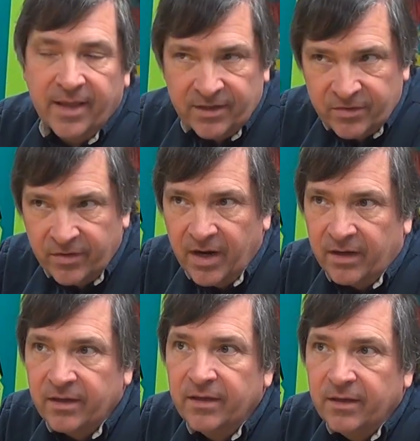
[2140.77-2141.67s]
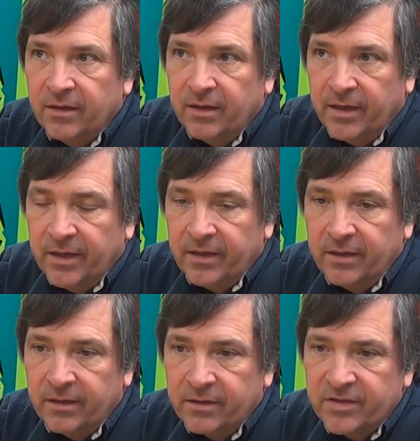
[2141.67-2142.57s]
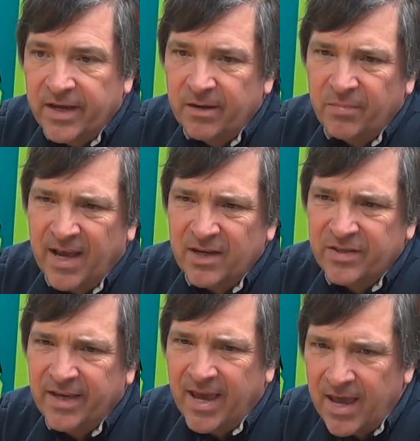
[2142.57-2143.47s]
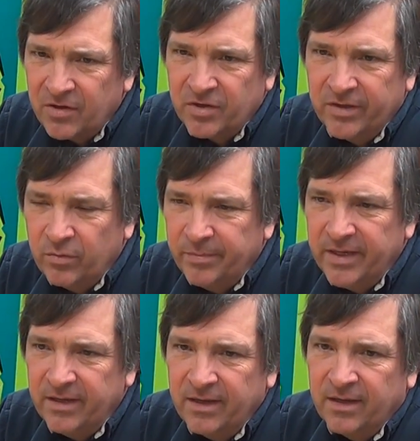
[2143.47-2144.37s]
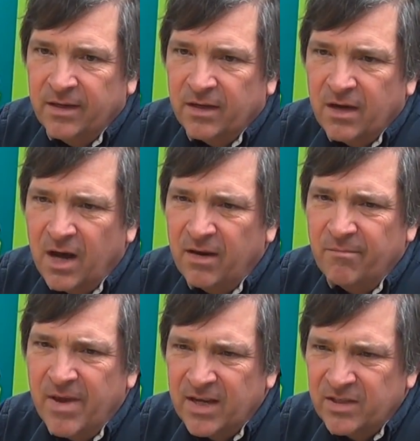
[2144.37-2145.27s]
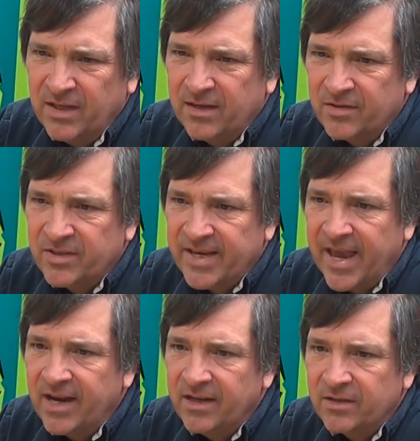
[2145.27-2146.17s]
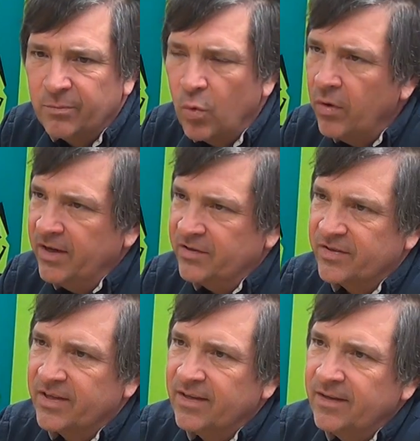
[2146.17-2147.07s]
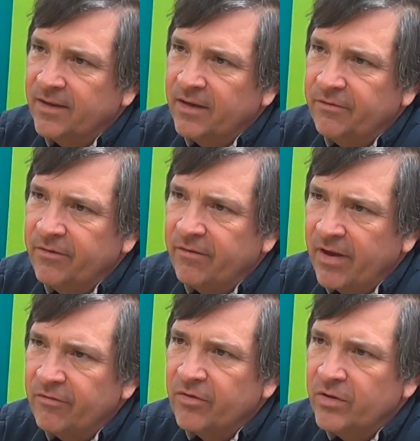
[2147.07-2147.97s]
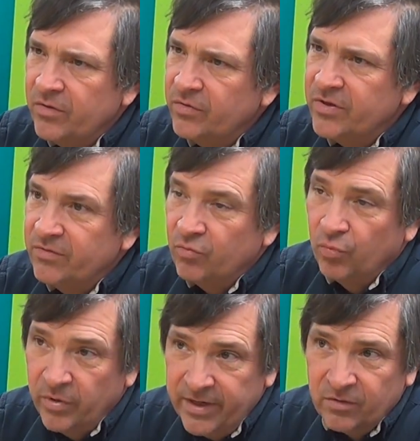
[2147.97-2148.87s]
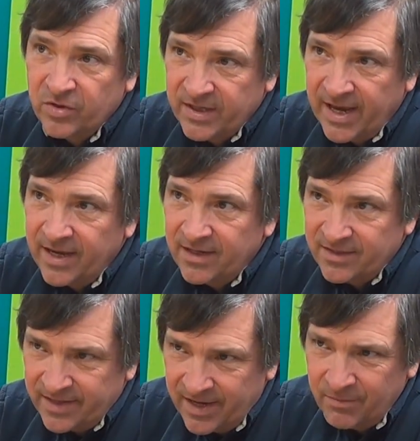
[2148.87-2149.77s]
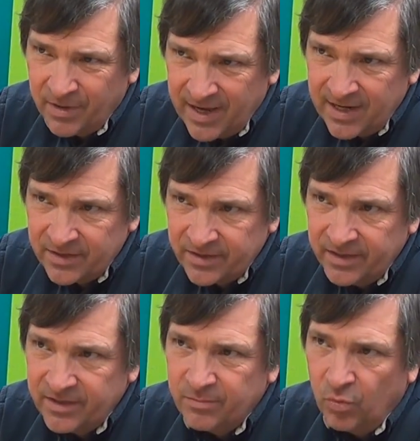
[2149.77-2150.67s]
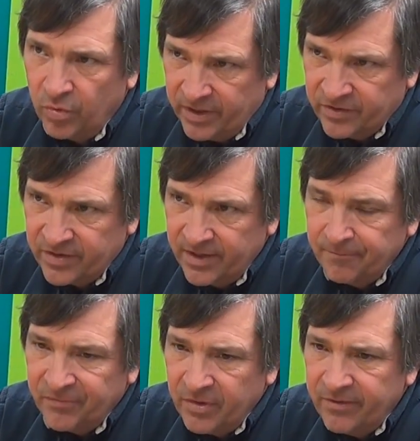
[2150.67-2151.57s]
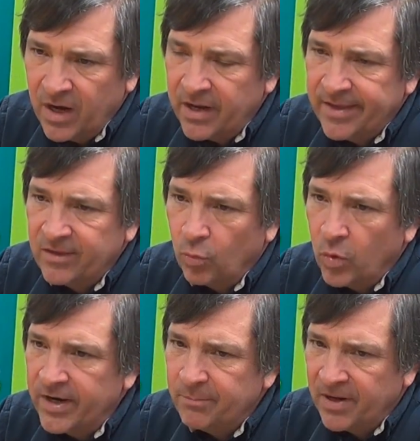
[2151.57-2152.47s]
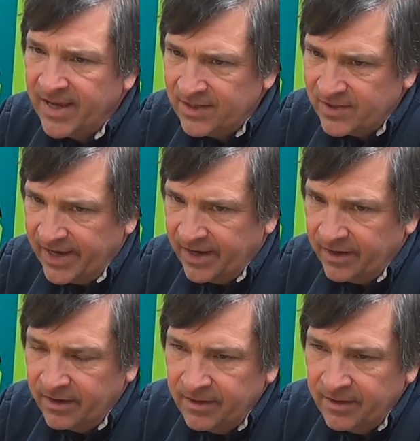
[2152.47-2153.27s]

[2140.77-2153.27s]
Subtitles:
That's correct. And sandblasting actually would be kind of messy because sand is moist. If you've ever used real sand to sandblast, it's moist. You've got to get the white play sand,